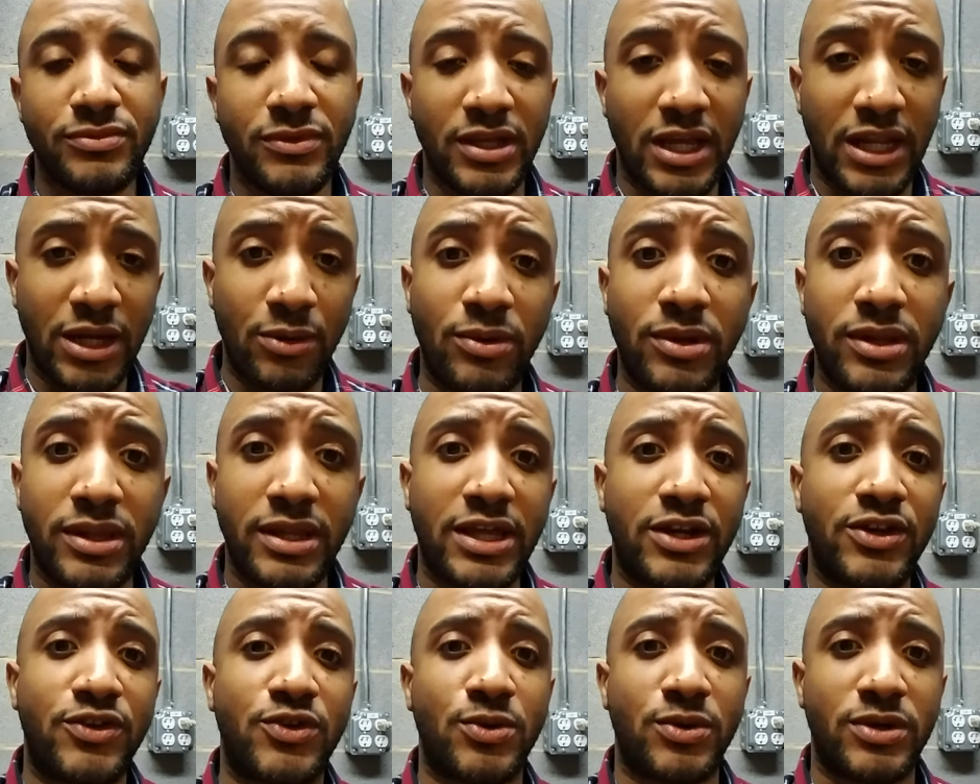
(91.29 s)
Anyone
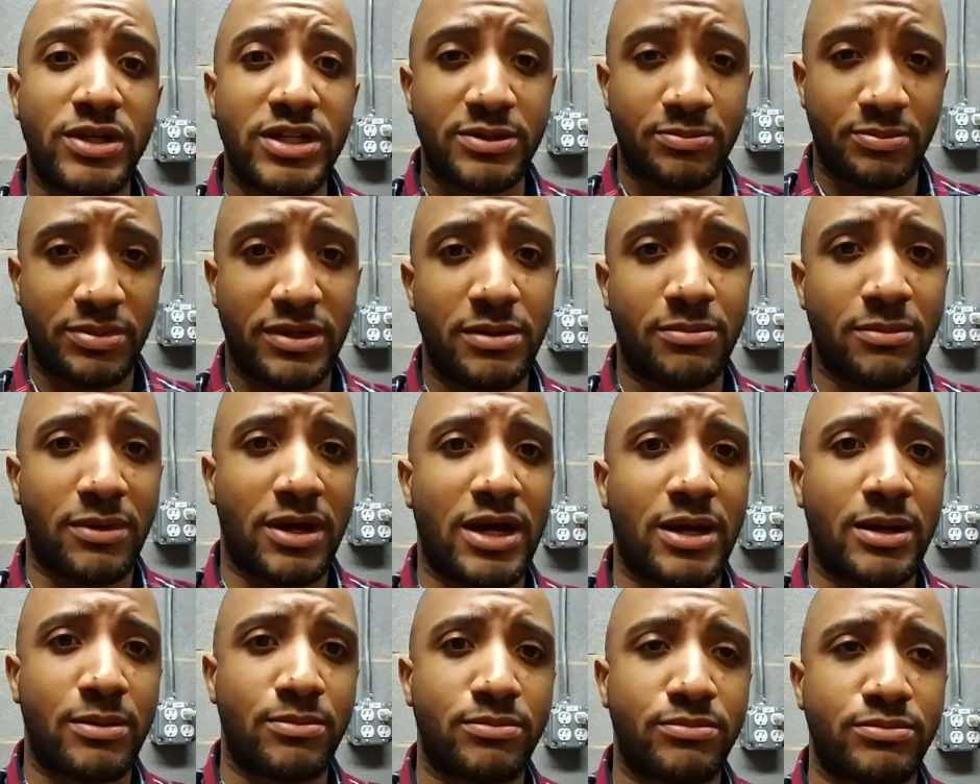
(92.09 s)
that joins Big
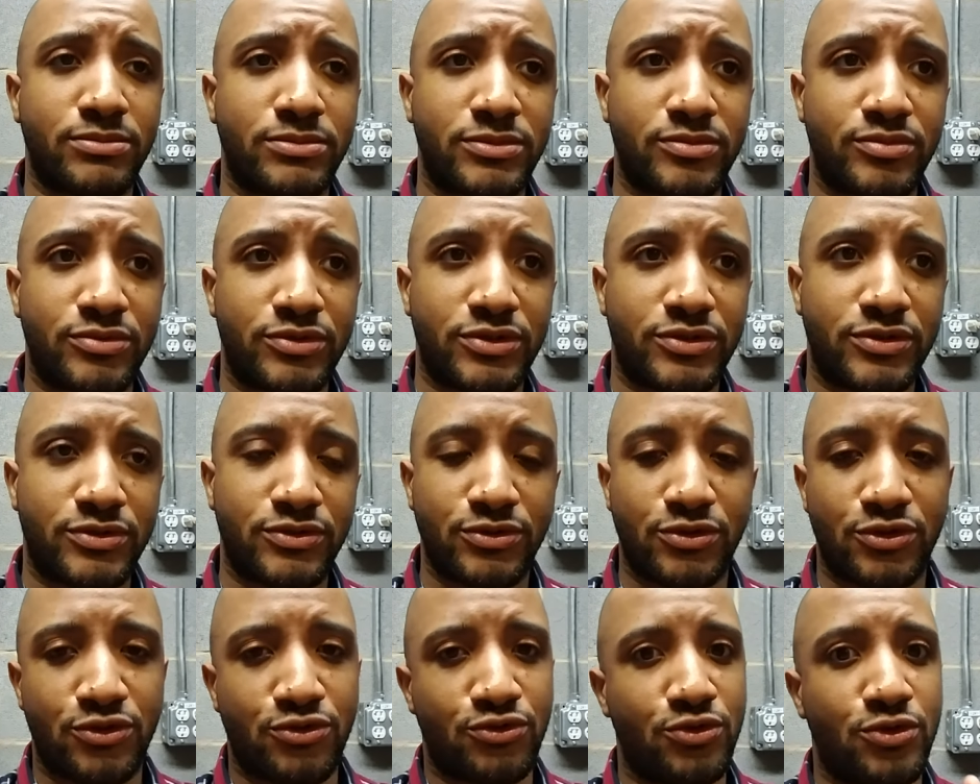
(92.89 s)

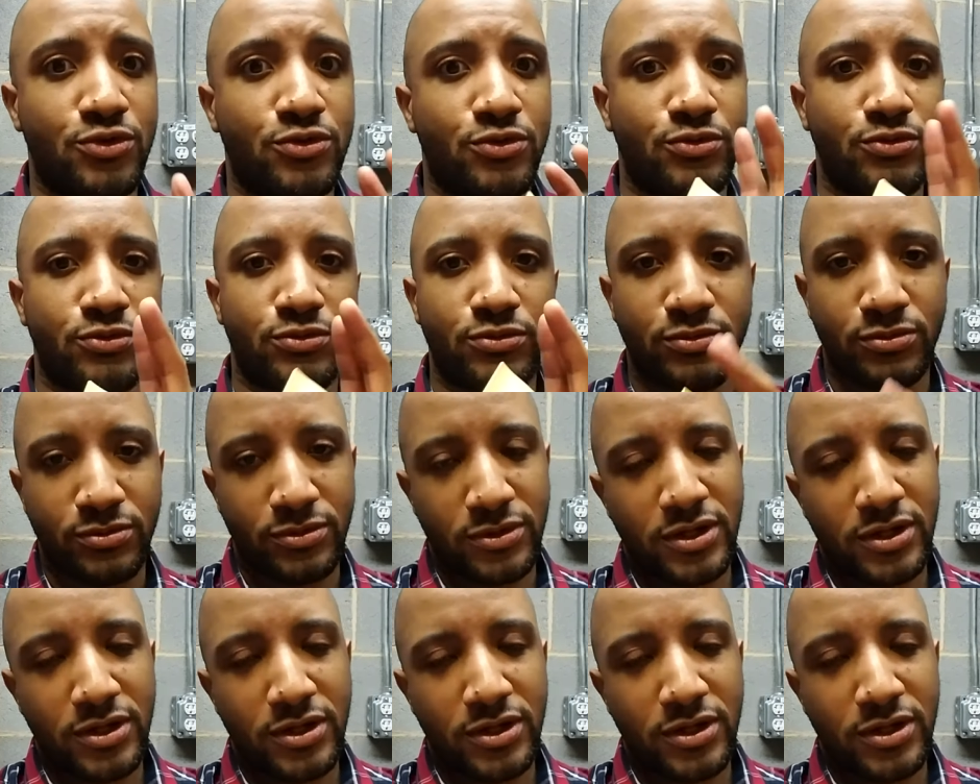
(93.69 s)
Mom's crew,